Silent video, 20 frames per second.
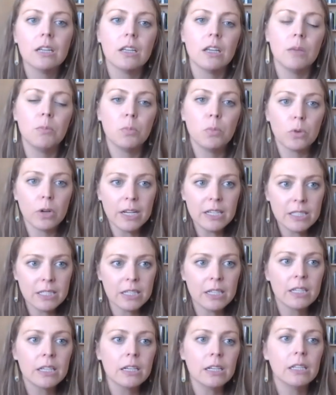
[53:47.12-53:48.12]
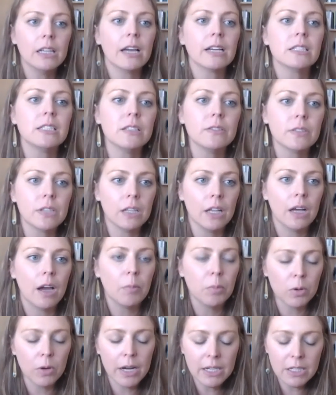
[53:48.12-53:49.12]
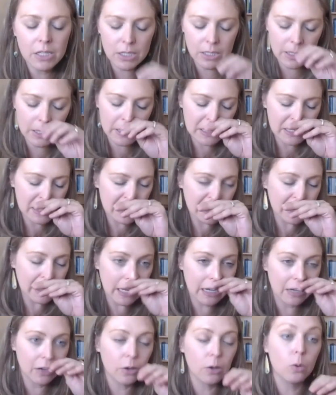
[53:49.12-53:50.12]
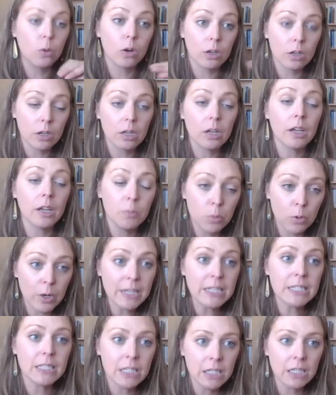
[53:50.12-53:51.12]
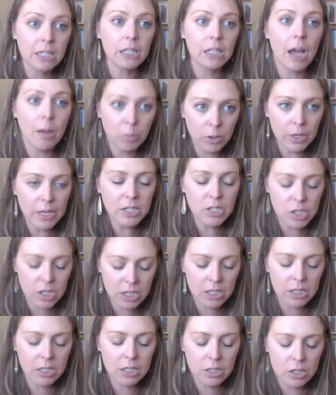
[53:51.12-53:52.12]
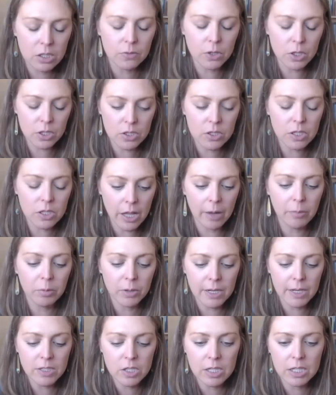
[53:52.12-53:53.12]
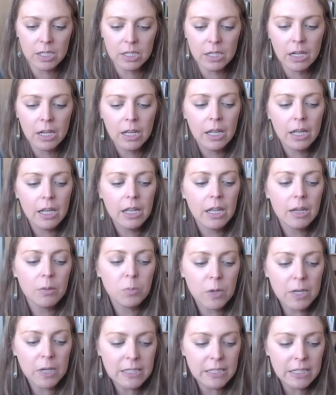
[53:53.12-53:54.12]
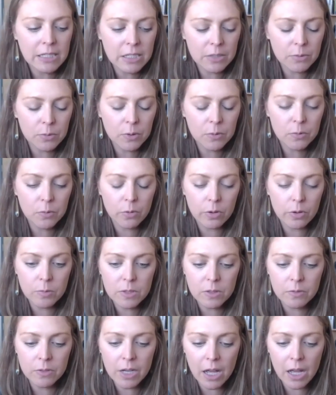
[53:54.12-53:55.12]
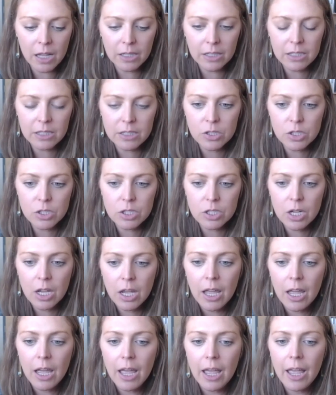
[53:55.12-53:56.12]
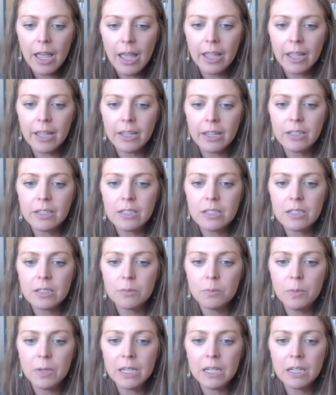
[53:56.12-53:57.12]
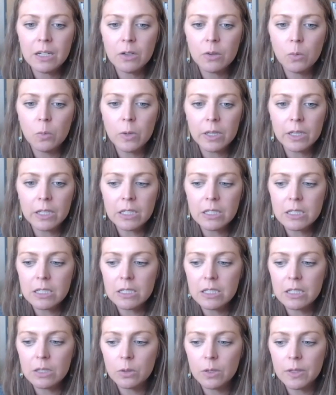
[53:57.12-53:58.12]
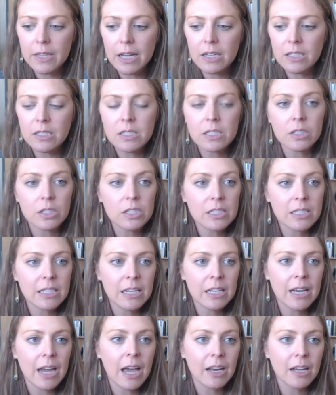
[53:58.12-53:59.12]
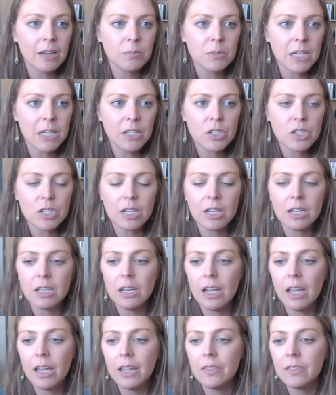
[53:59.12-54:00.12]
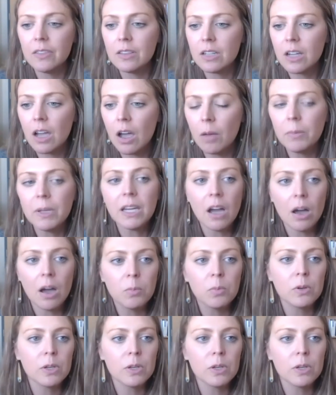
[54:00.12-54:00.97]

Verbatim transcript: Embracing collective collaboration or embracing collaboration, diverse collaboration, embracing different forms of knowledge, and being willing to deal with that uncertainty and adaptation and coming up